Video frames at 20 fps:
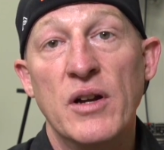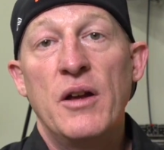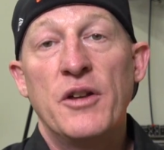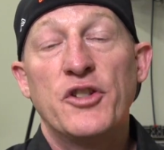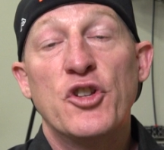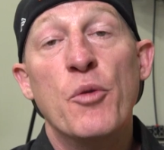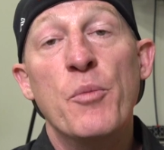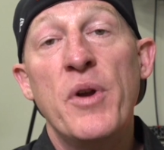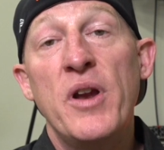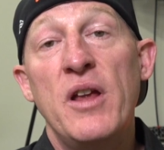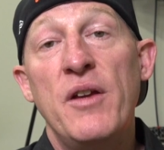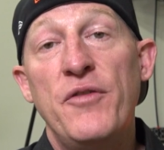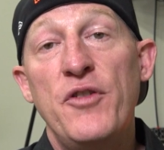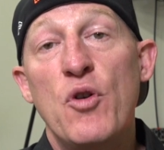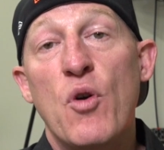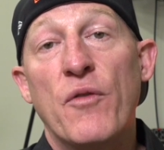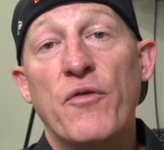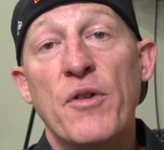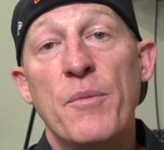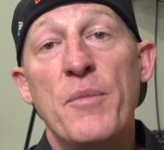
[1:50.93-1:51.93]
So many of
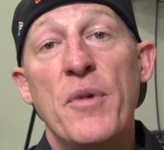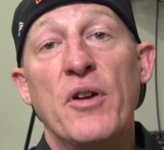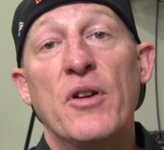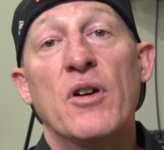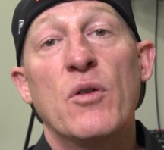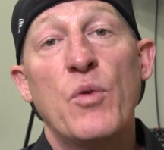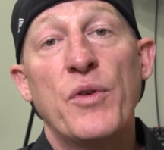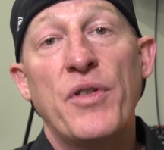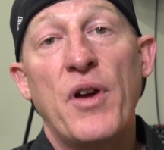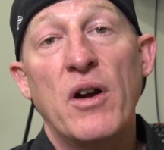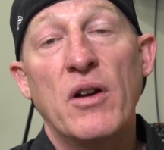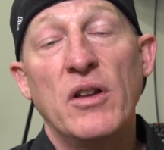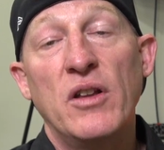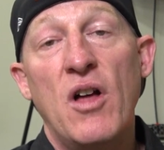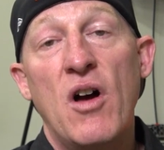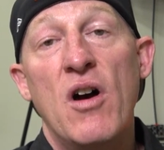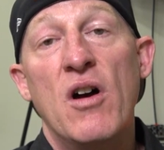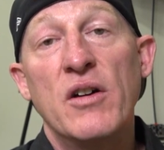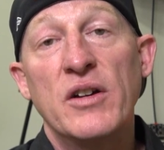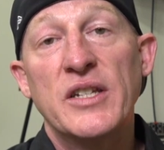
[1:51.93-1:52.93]
you are familiar with our
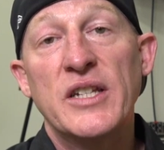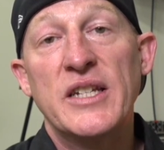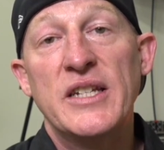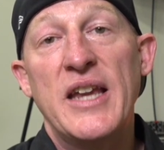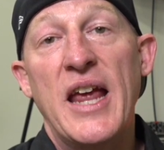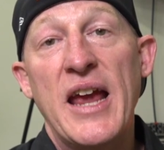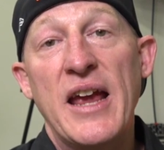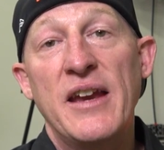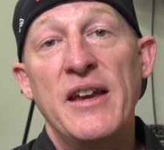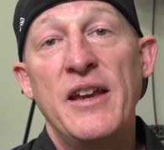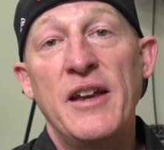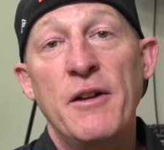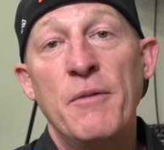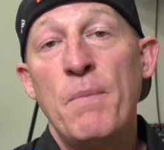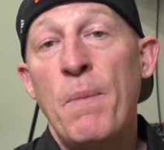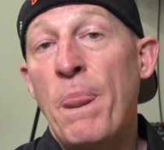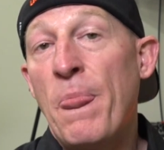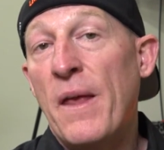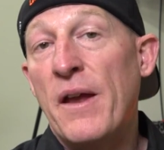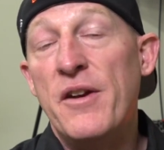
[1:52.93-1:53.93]

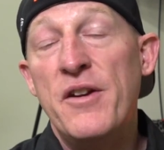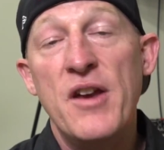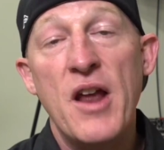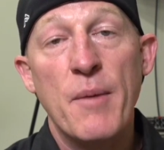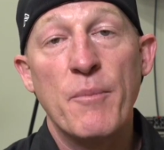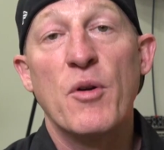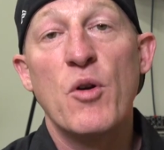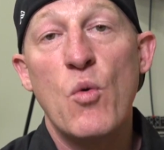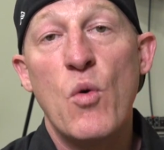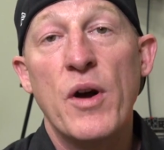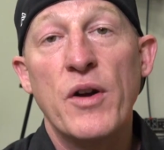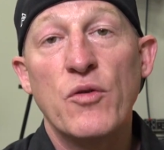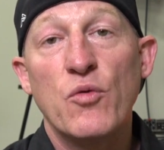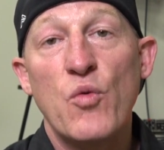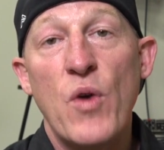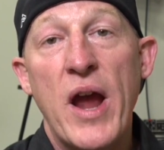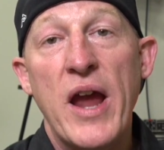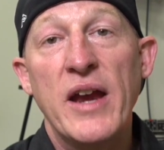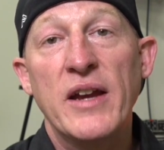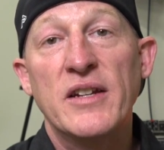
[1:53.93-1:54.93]
long-standing number one
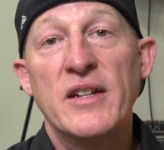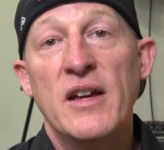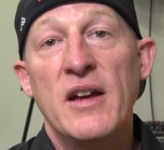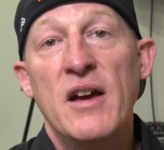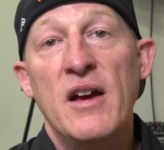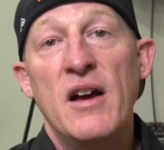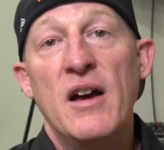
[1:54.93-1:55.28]
ranked